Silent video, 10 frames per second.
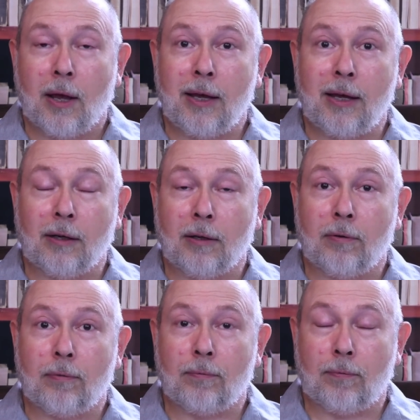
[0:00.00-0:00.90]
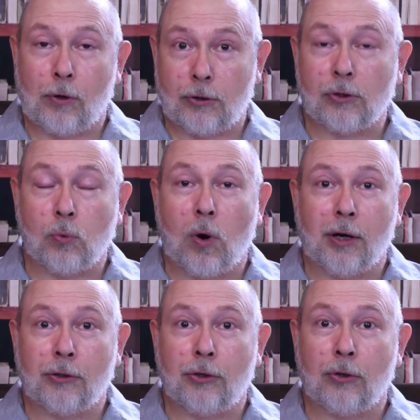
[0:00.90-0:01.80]
in verses one
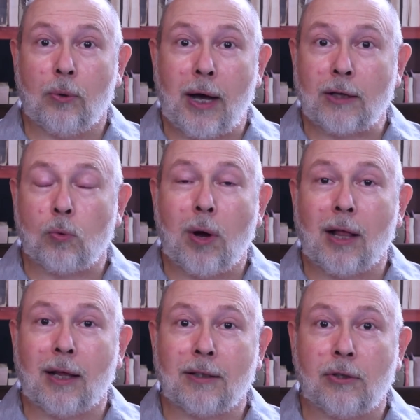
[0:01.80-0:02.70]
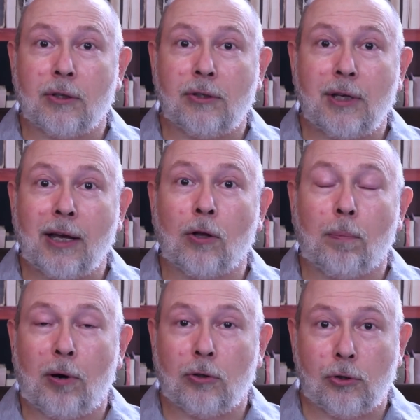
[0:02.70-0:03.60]
and two, as well as the single
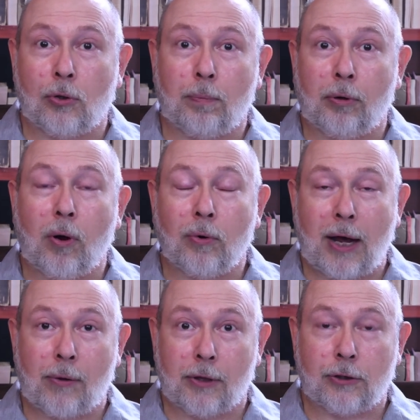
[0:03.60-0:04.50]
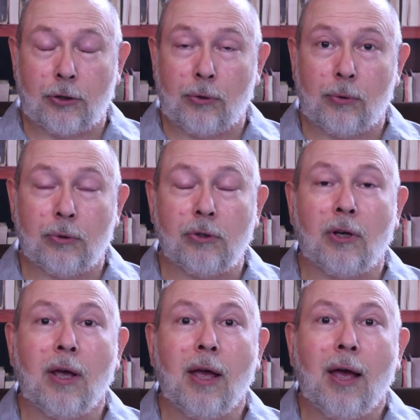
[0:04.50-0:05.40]
personal pronoun that's used.
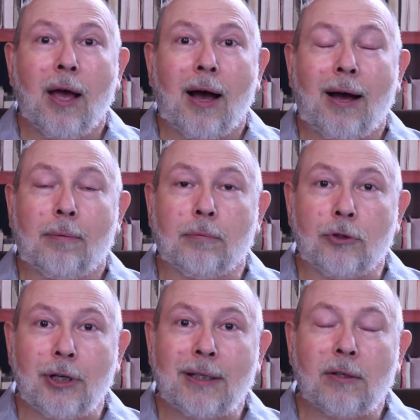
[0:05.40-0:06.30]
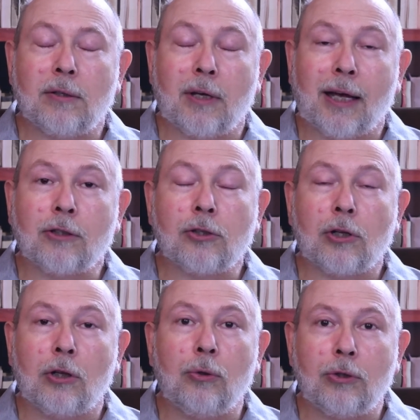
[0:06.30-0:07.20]
Um, Jesus
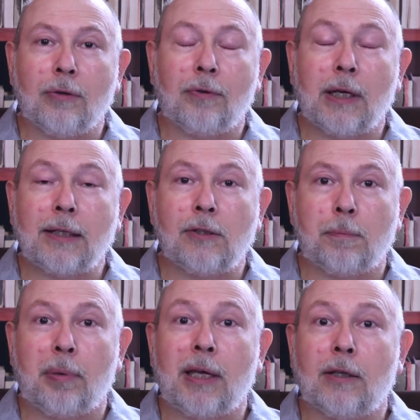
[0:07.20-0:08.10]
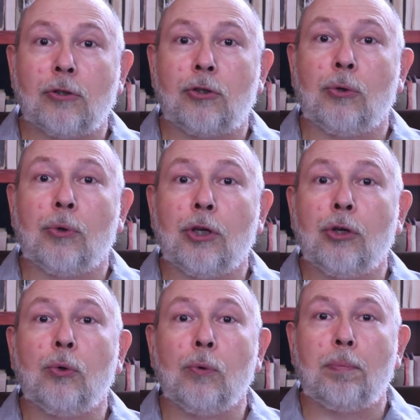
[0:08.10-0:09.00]
exclusively speaks to
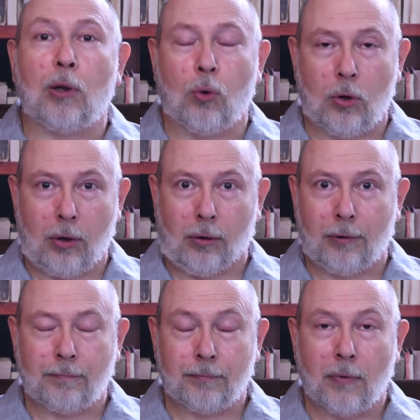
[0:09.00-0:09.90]
you, plural.